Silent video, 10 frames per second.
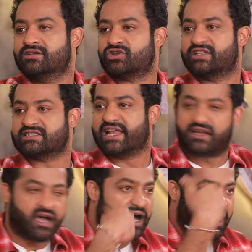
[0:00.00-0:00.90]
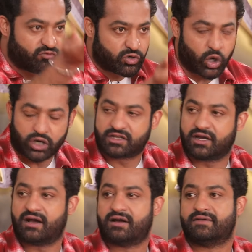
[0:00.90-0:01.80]
So there's like, wo north
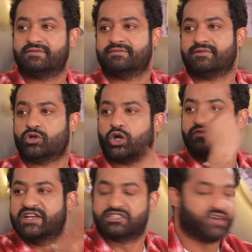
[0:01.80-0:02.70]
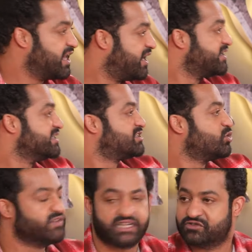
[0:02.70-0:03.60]
ka, north village wala hai, ye
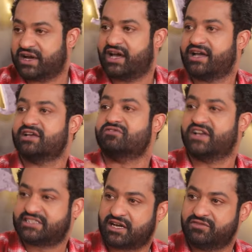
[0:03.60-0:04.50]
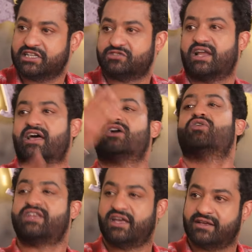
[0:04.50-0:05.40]
south village wala hai, ye west ka village wala hai,
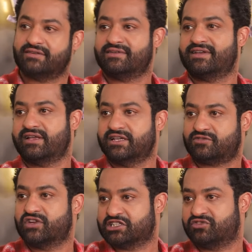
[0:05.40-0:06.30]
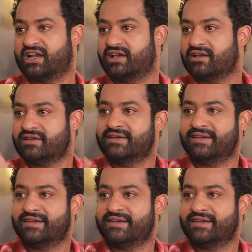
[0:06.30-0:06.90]
aur ye east village wale hai.